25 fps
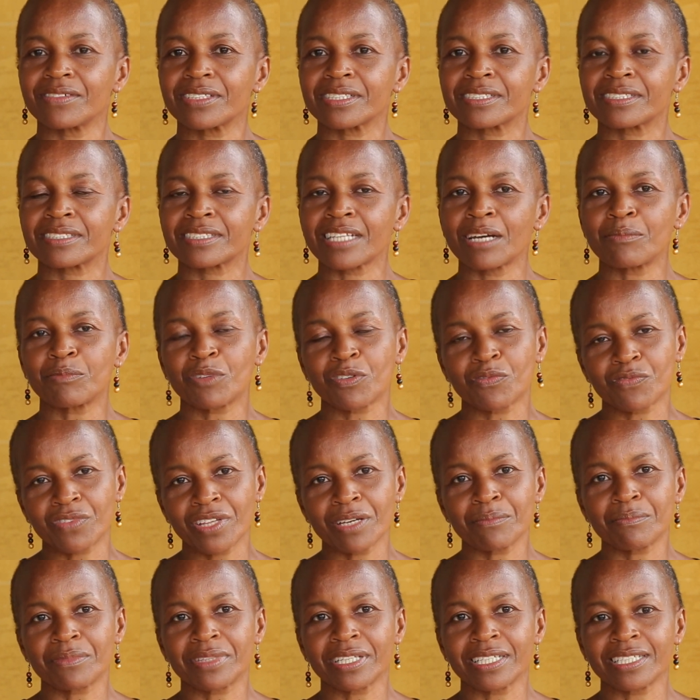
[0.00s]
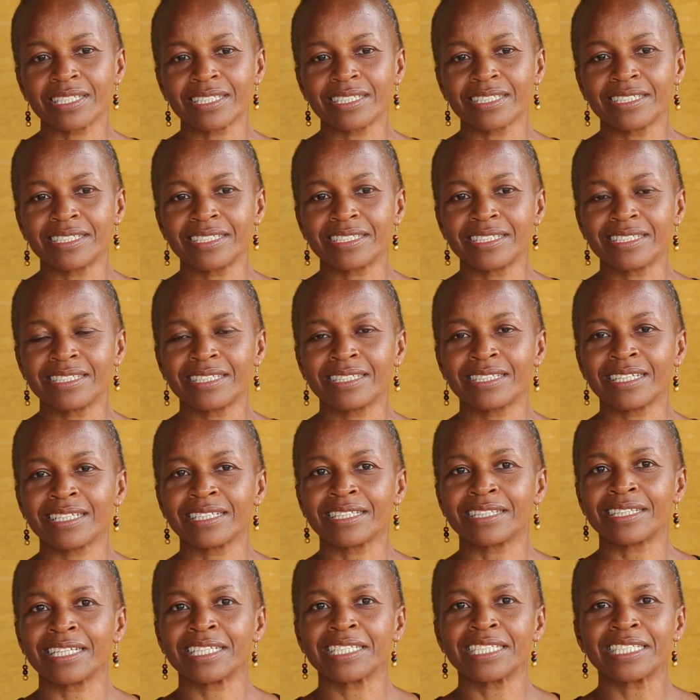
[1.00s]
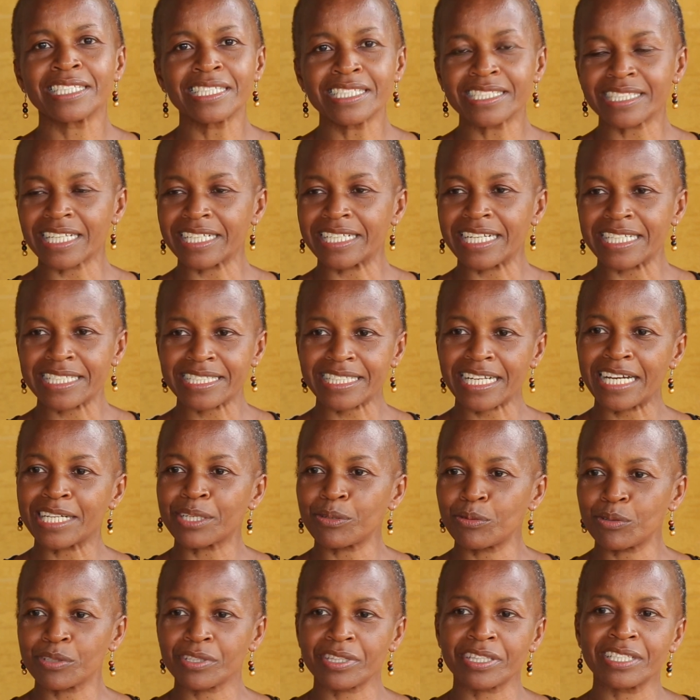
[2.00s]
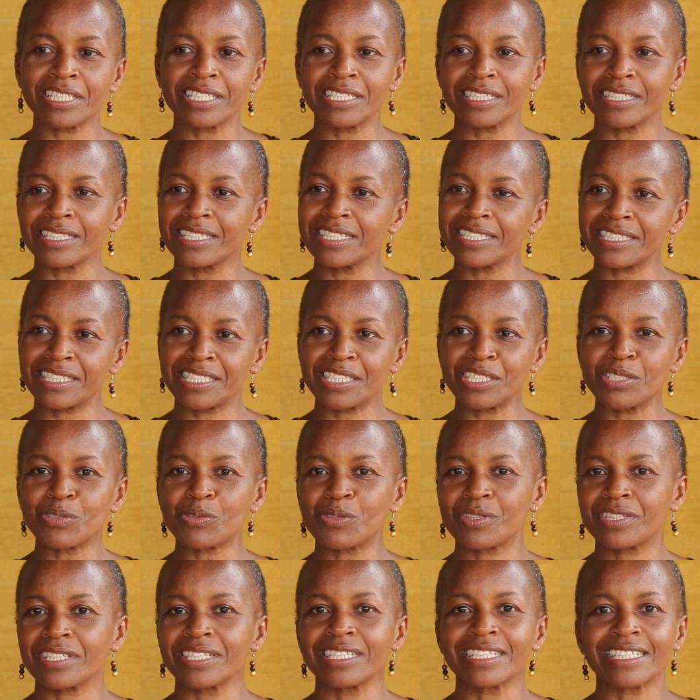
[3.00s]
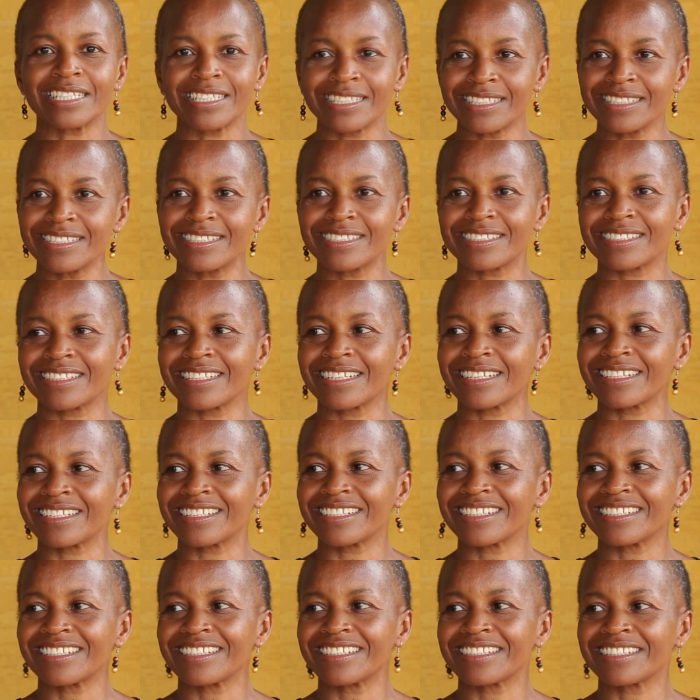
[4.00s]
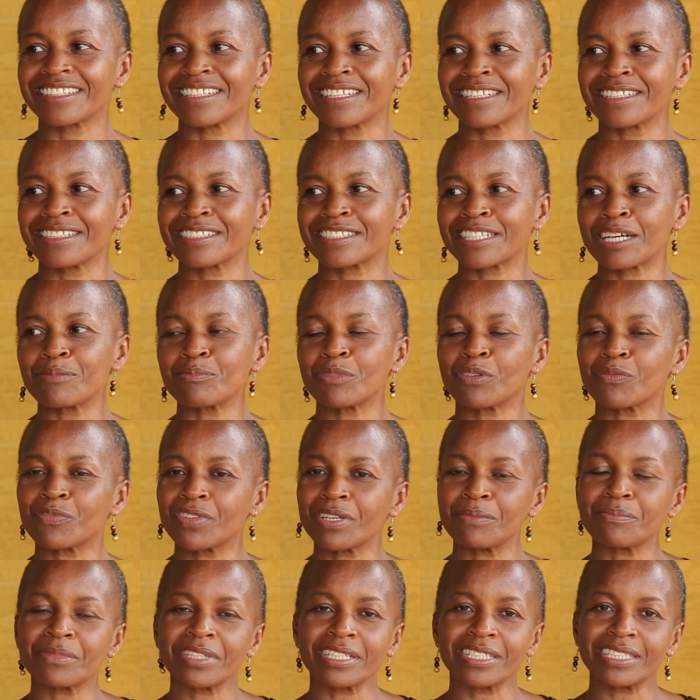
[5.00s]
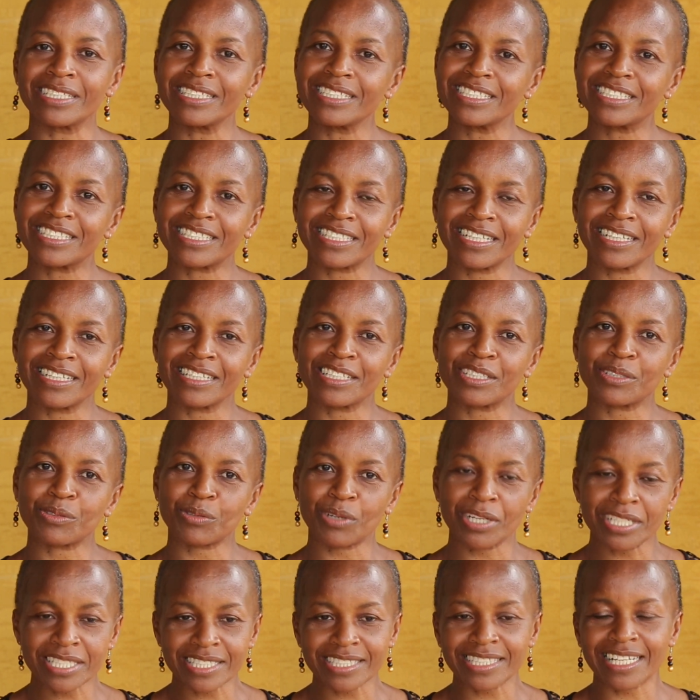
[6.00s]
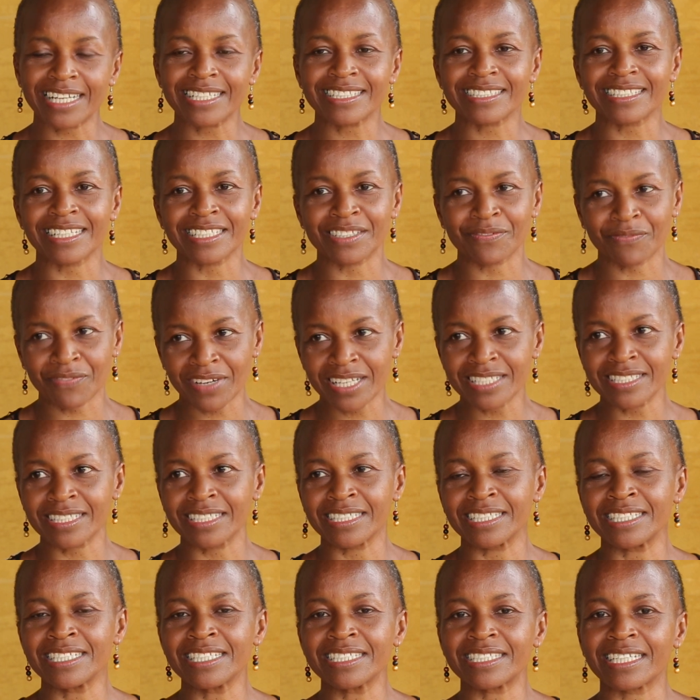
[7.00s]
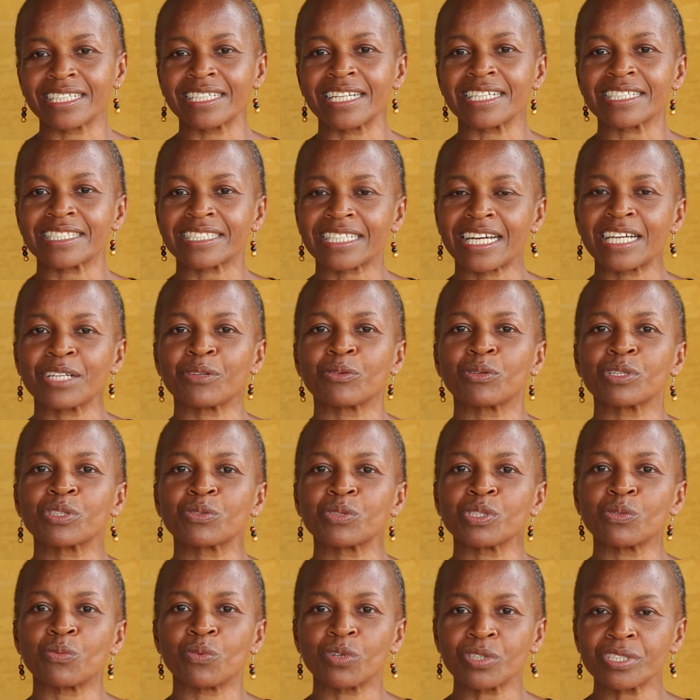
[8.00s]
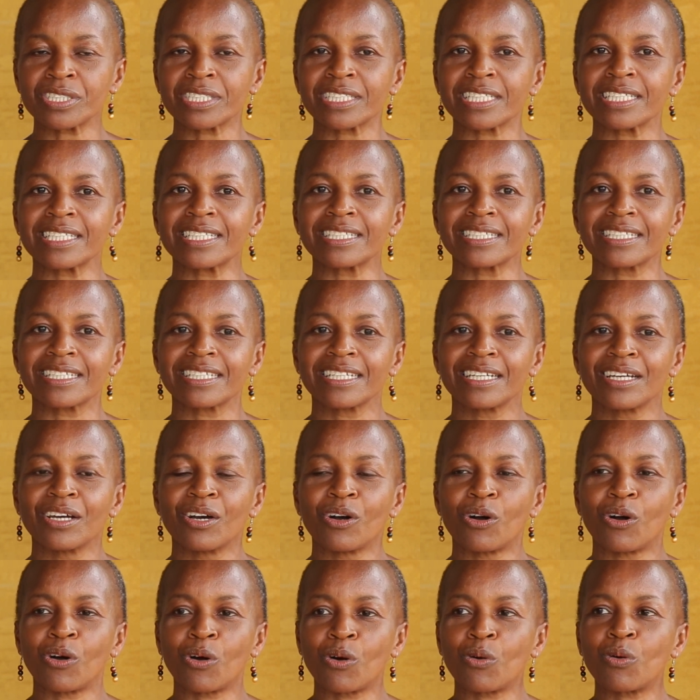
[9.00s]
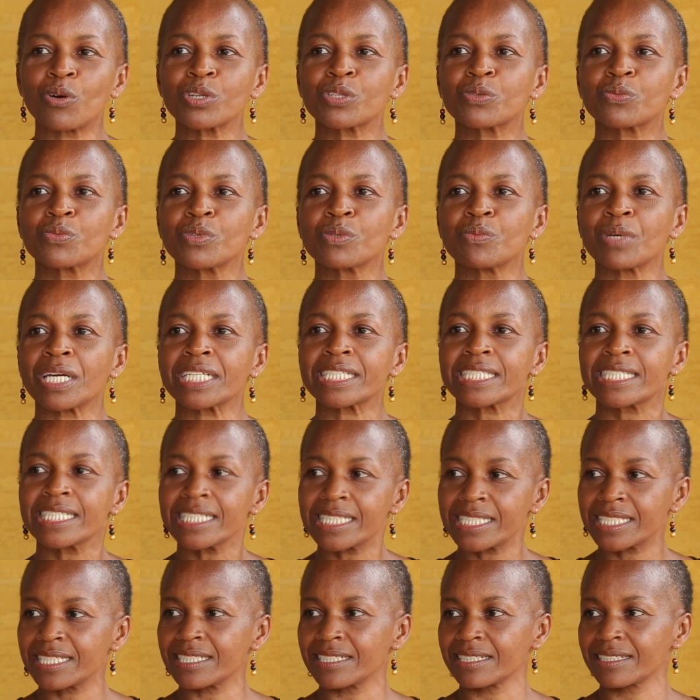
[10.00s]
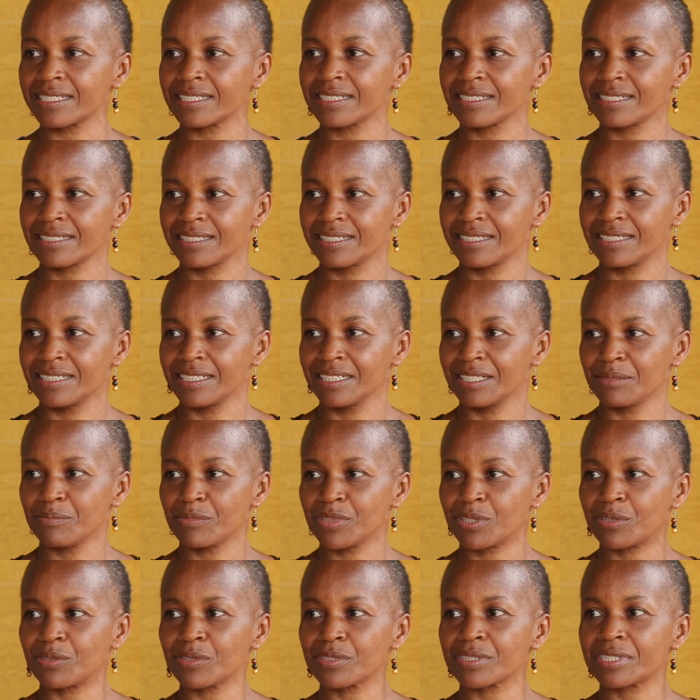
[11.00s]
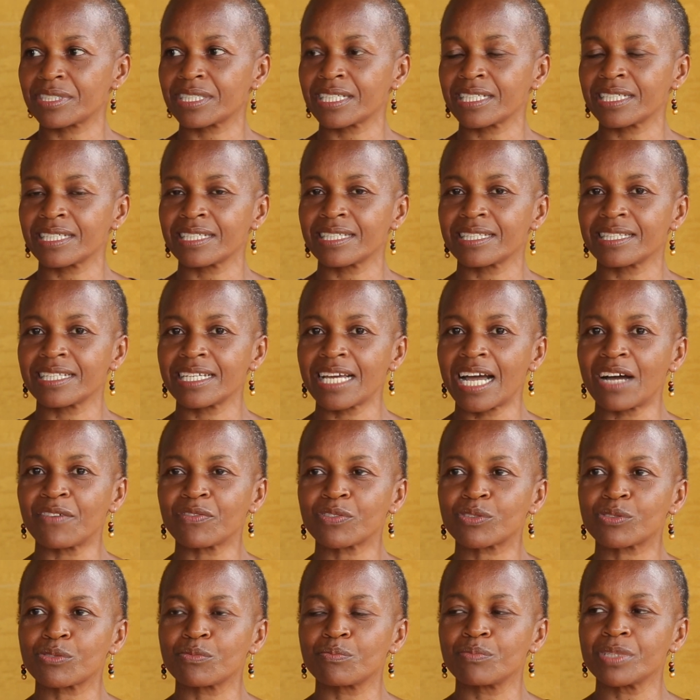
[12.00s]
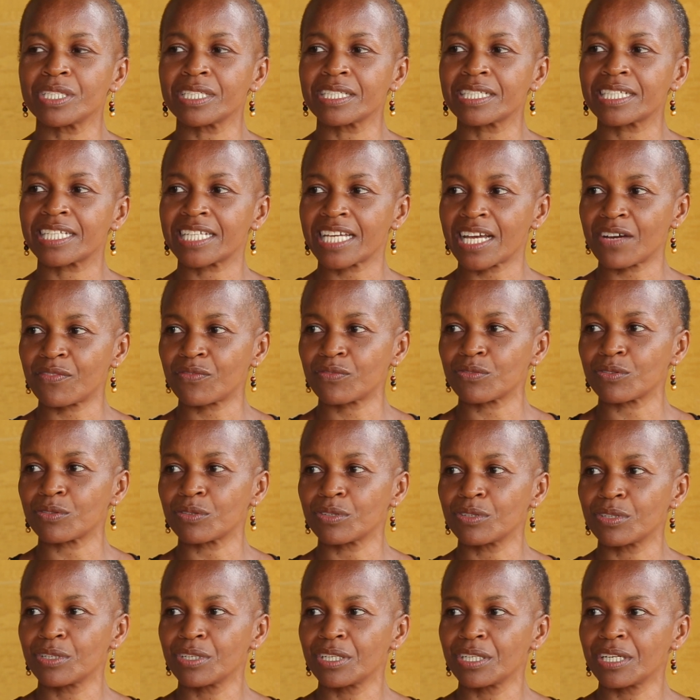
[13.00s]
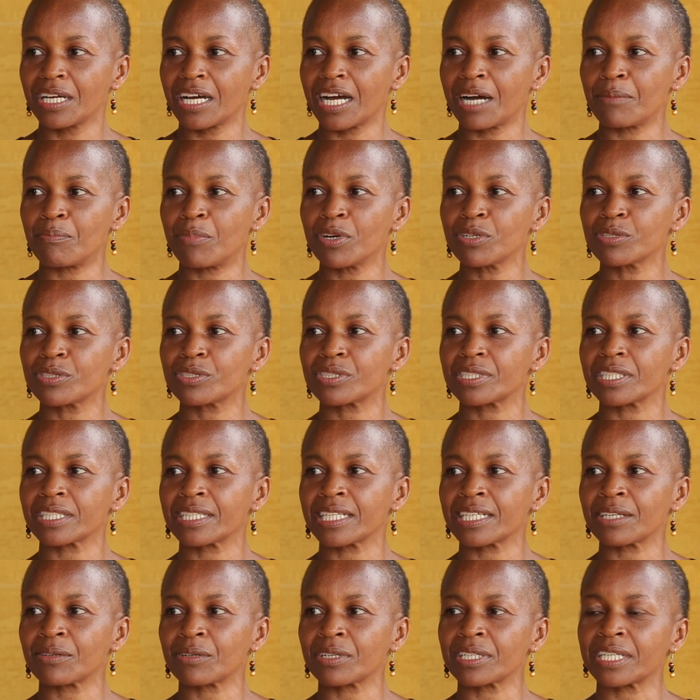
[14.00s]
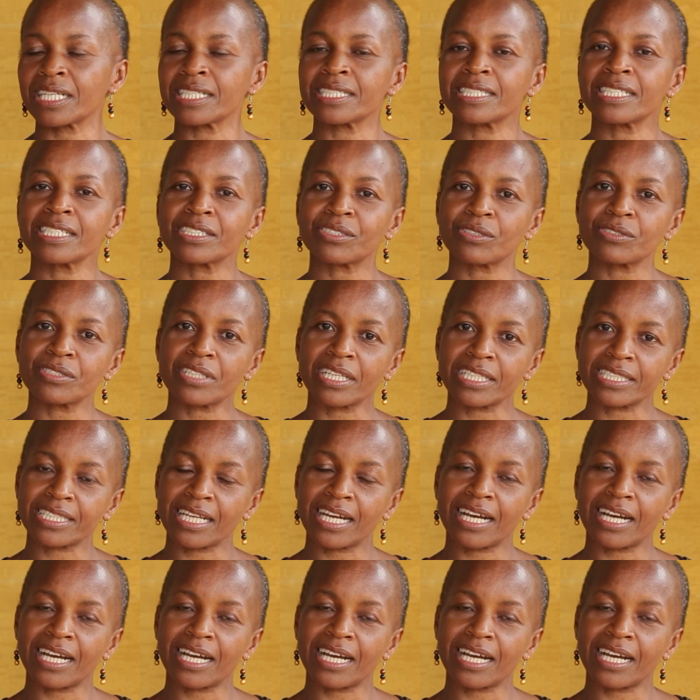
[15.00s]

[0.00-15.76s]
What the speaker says: Some of them, they didn't understand what this new thing is. Some of them, they didn't trust us at first. They didn't understand what we wanted or what we were teaching, because they have to be careful about the organizations that